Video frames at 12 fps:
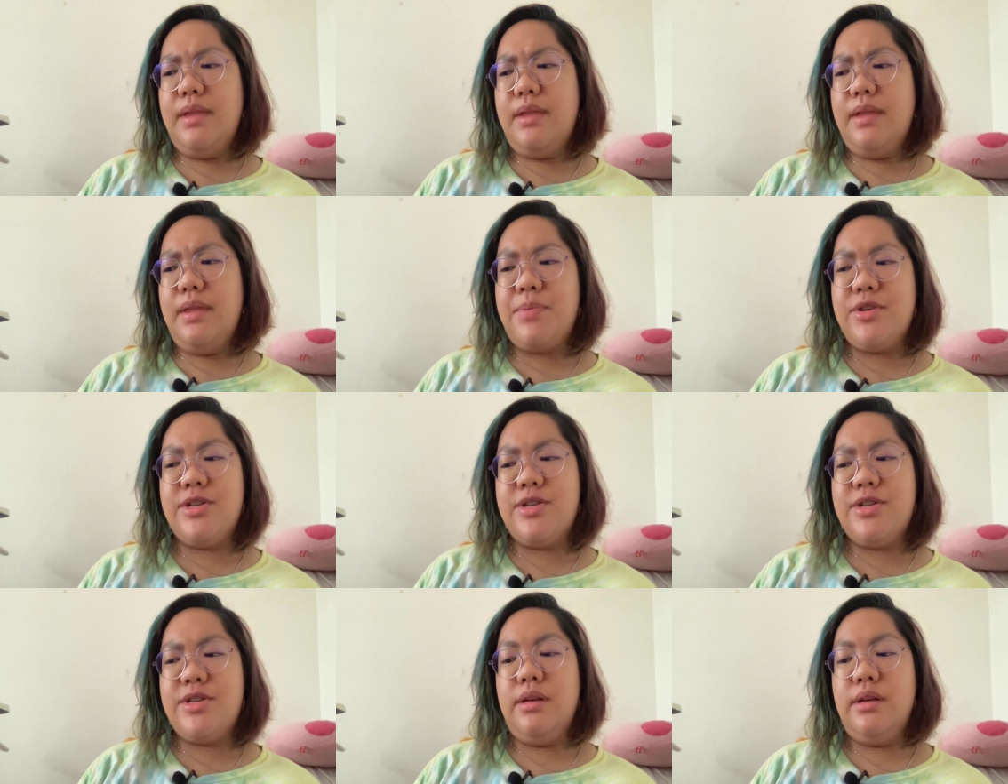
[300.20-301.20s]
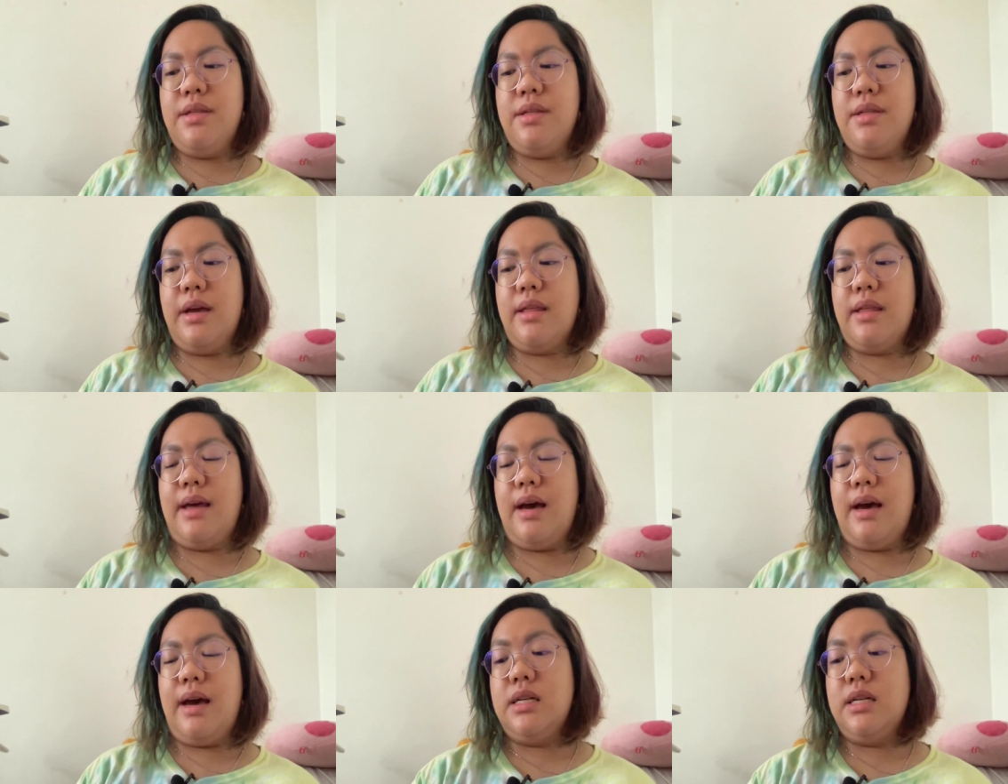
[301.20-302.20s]
I personally think
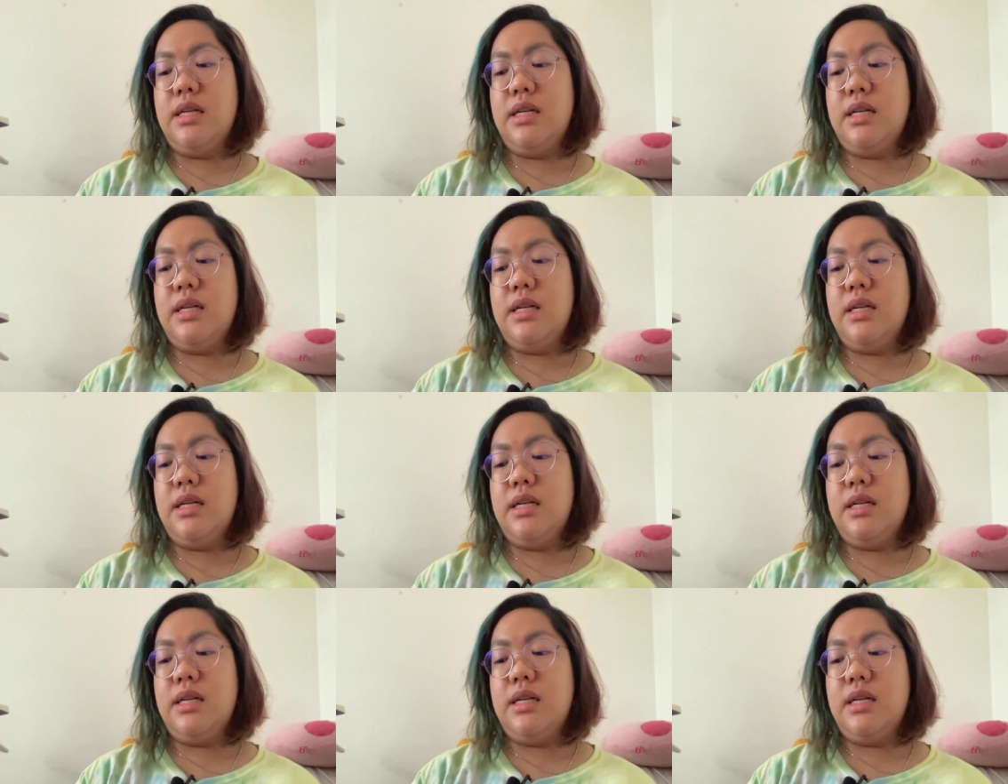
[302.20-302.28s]
that